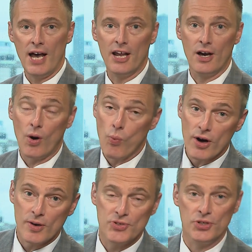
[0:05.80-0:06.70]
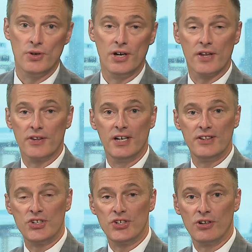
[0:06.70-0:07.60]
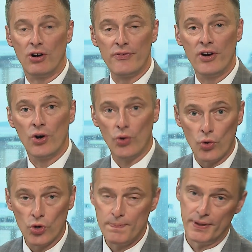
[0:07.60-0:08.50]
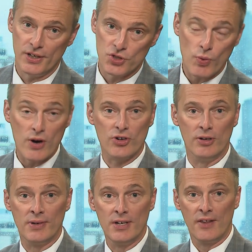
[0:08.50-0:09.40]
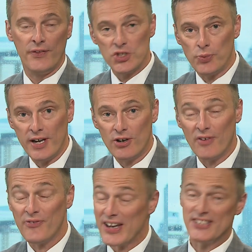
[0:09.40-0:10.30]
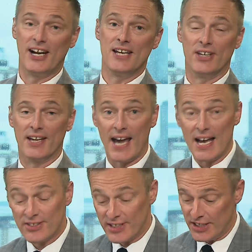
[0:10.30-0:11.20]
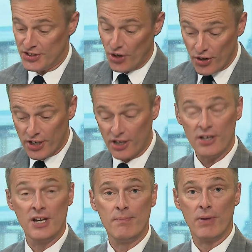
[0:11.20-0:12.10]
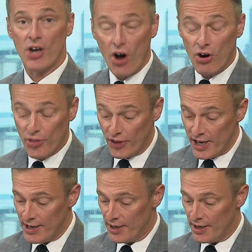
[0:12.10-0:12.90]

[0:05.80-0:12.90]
Hello and welcome to another edition of All Opinions Welcome. This week got a fascinating guest. It's Donnachadh McCarthy,